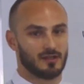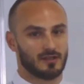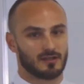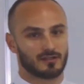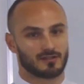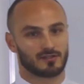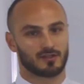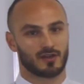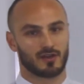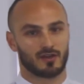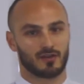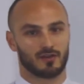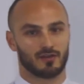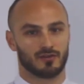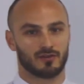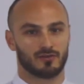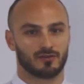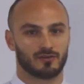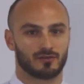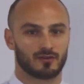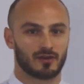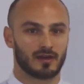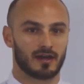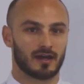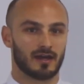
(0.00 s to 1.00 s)

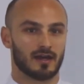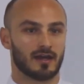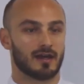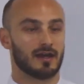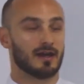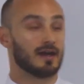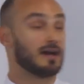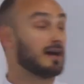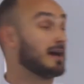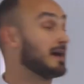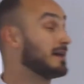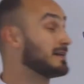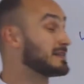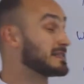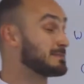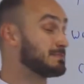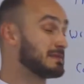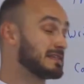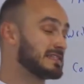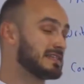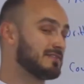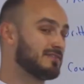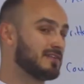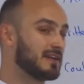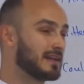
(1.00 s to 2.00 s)
So
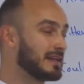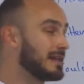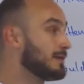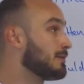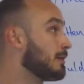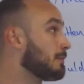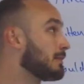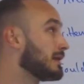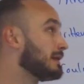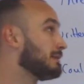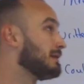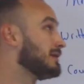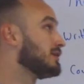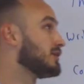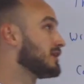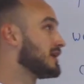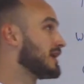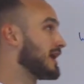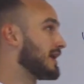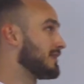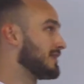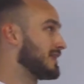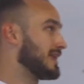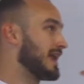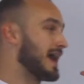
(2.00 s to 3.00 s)
specifically, I'm going to be looking
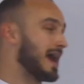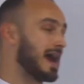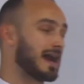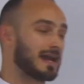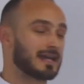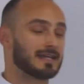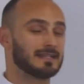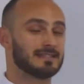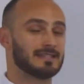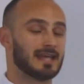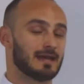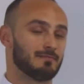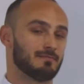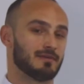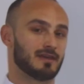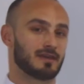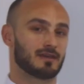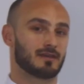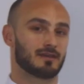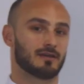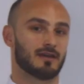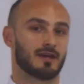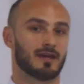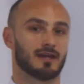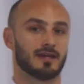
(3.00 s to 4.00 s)
at the
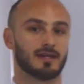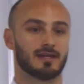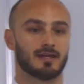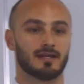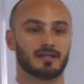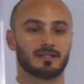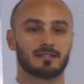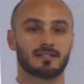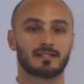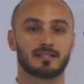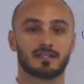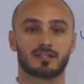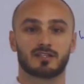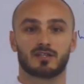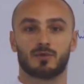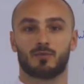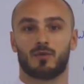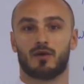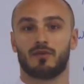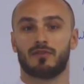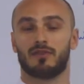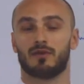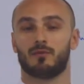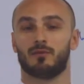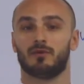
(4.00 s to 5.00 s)
academic, as this is the
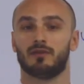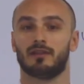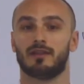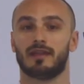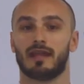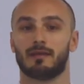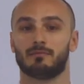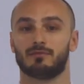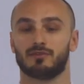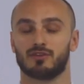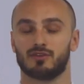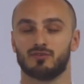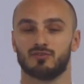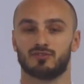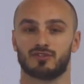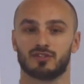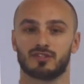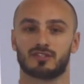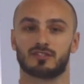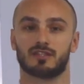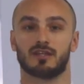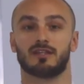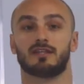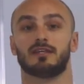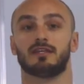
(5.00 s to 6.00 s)
one that will enable you to
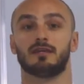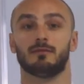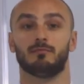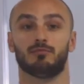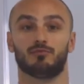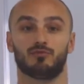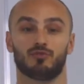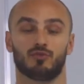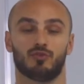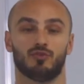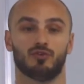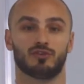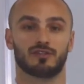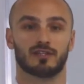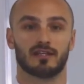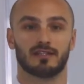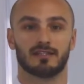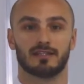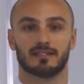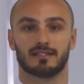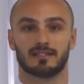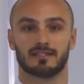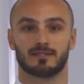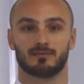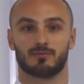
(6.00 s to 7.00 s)
study abroad, and
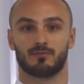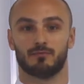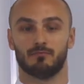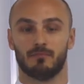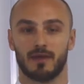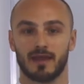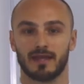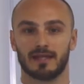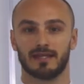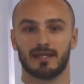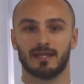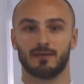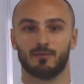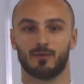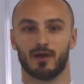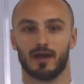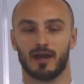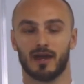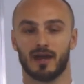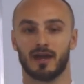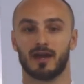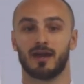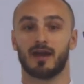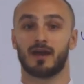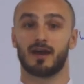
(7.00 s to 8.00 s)
this is mainly
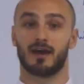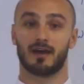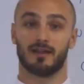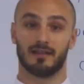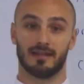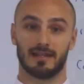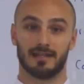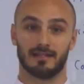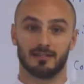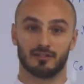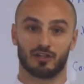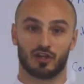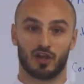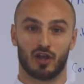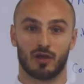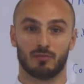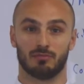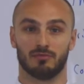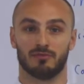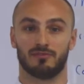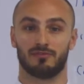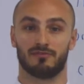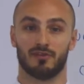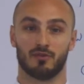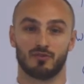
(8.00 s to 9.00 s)
where LIL
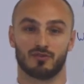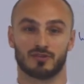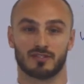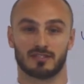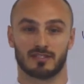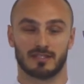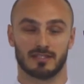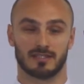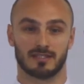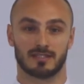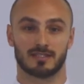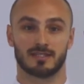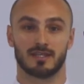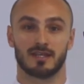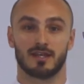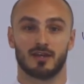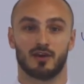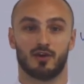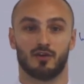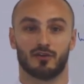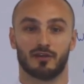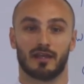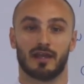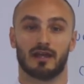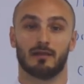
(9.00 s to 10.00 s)
Global focuses
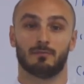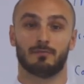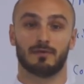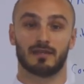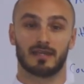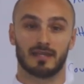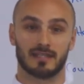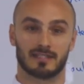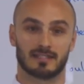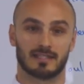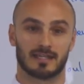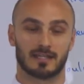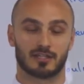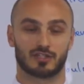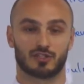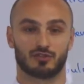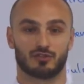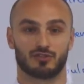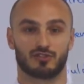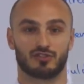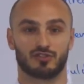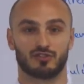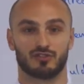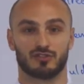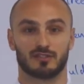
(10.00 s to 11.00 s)
on helping international
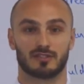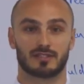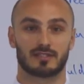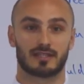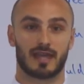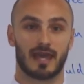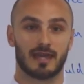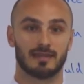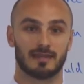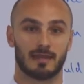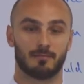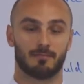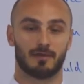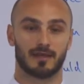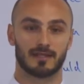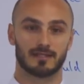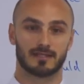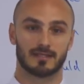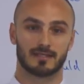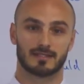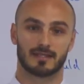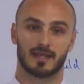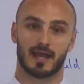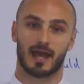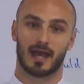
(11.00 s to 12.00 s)
students gain their
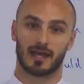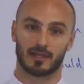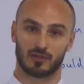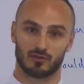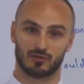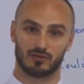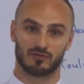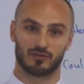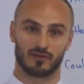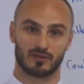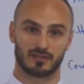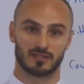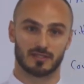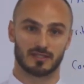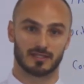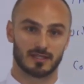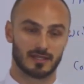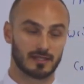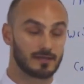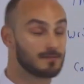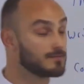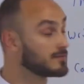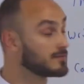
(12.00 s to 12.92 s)
places at university.